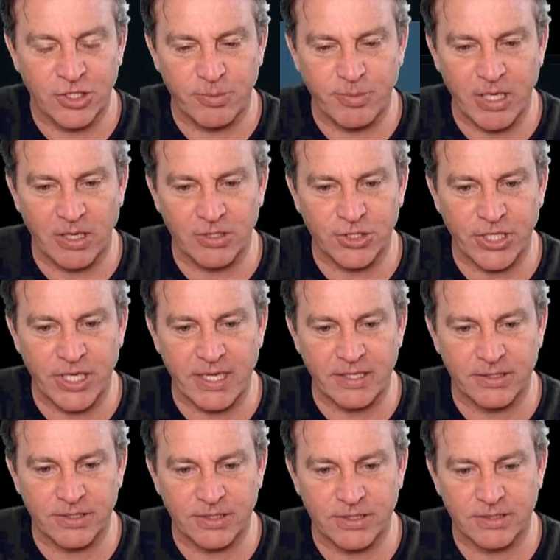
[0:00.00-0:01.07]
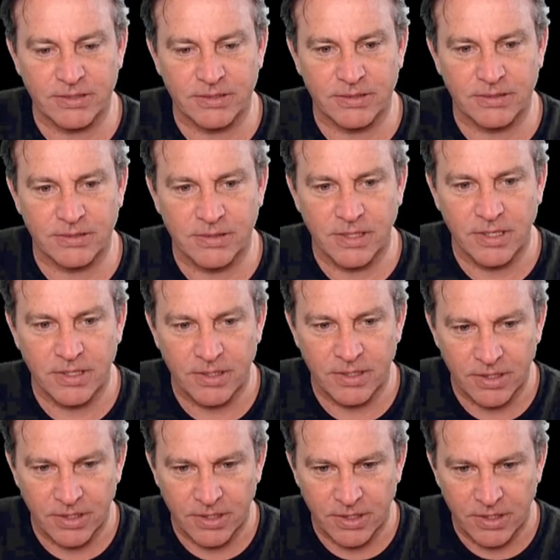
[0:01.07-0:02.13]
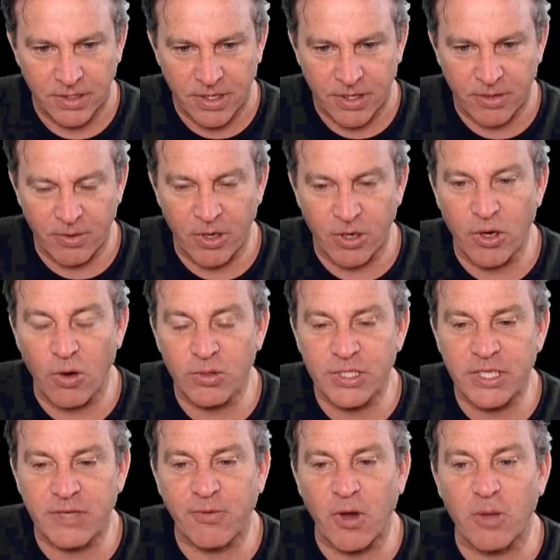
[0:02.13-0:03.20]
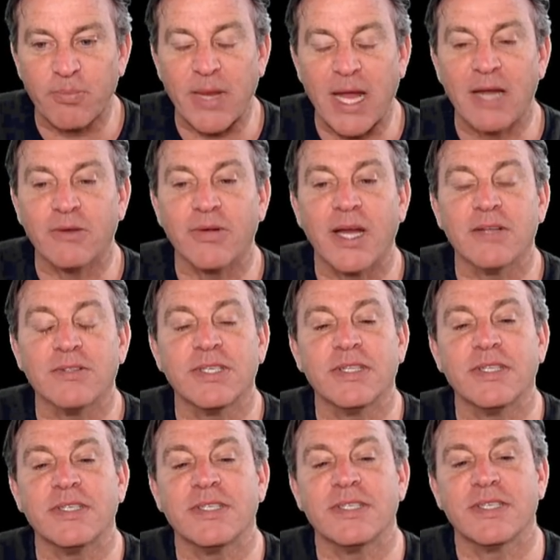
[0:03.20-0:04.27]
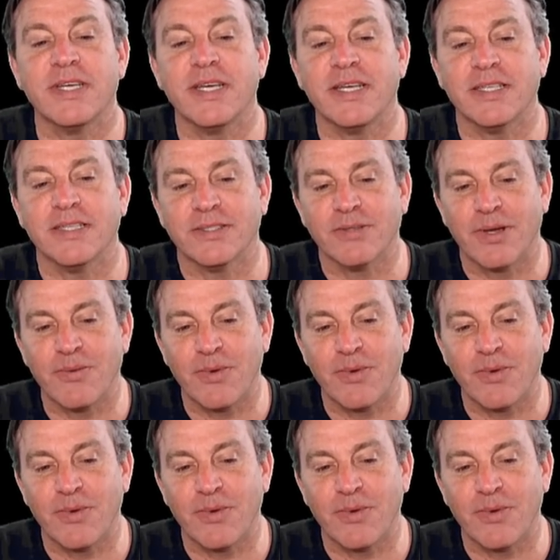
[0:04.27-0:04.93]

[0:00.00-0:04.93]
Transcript: It should be all changed. There are no default backgrounds in this skin.